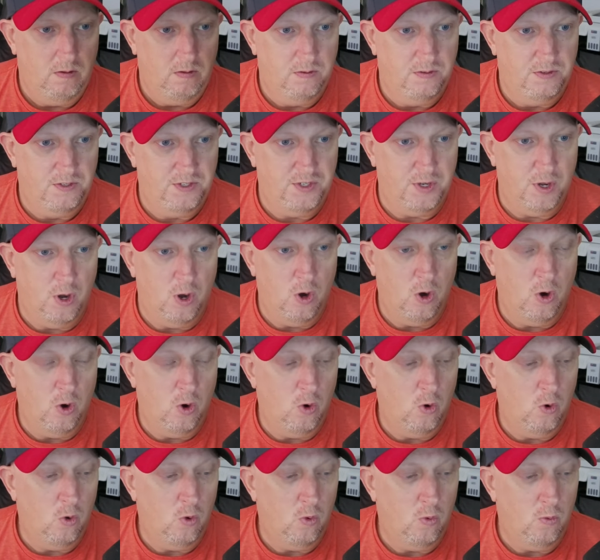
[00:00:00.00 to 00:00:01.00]

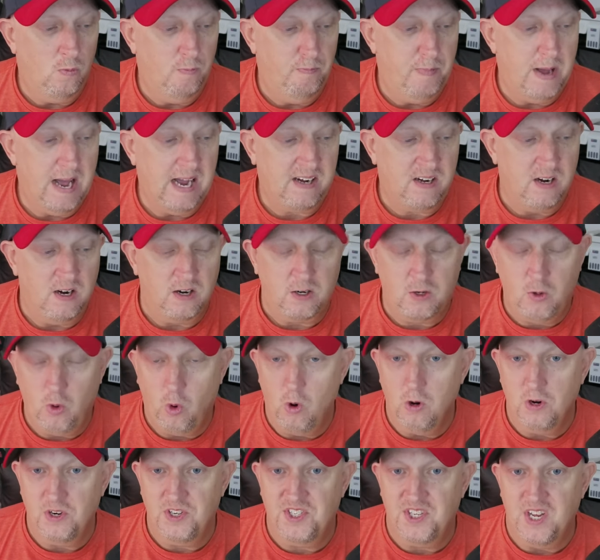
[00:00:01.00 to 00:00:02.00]
So back on
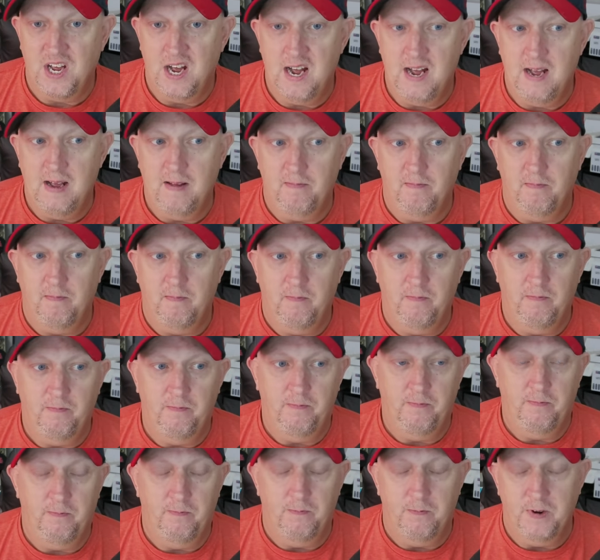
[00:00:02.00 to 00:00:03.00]
Coruscant,
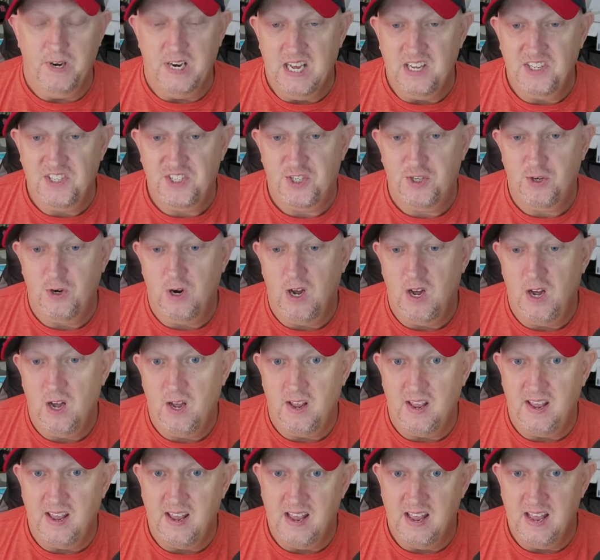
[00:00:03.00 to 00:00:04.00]

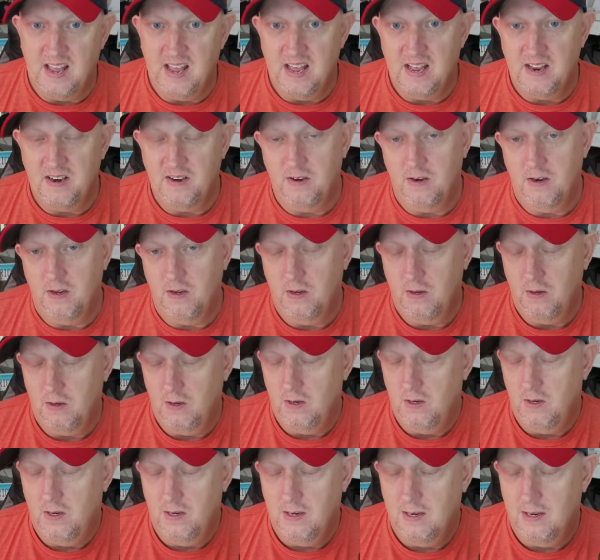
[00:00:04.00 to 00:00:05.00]
Finestra and
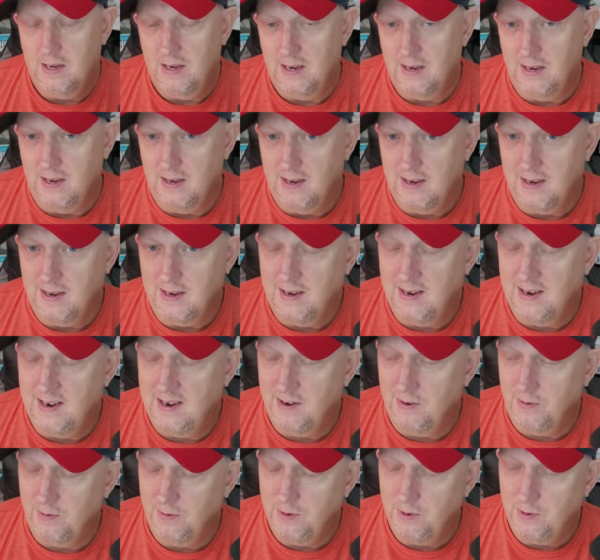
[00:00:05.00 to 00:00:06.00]
I
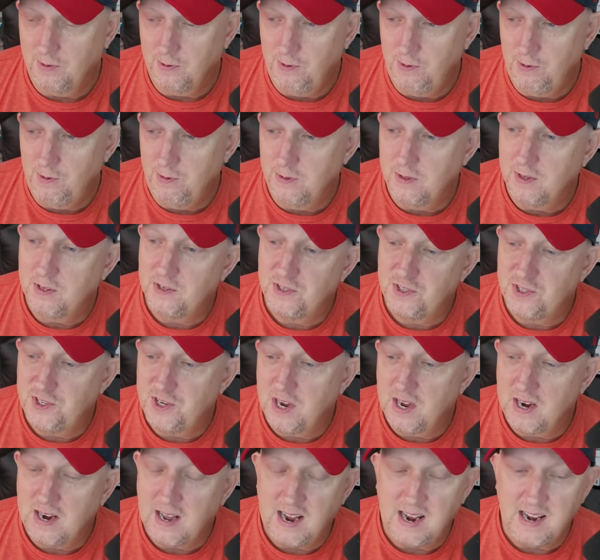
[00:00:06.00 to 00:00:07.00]
don't know who this
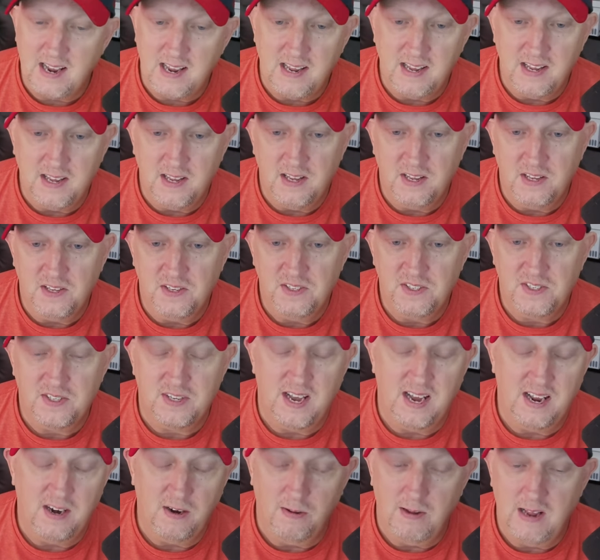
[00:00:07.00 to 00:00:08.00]
Jedi is.
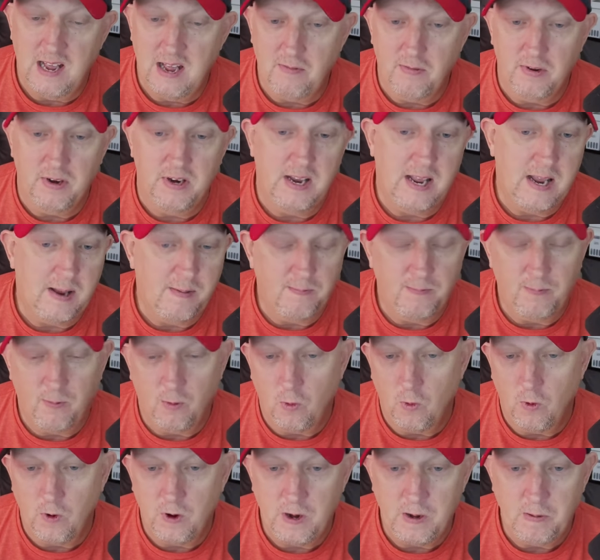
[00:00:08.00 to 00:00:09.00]
I don't have a name
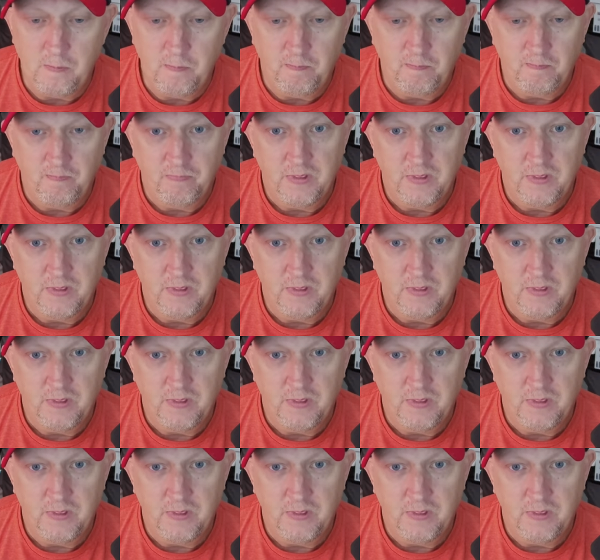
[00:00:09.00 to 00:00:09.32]
for him.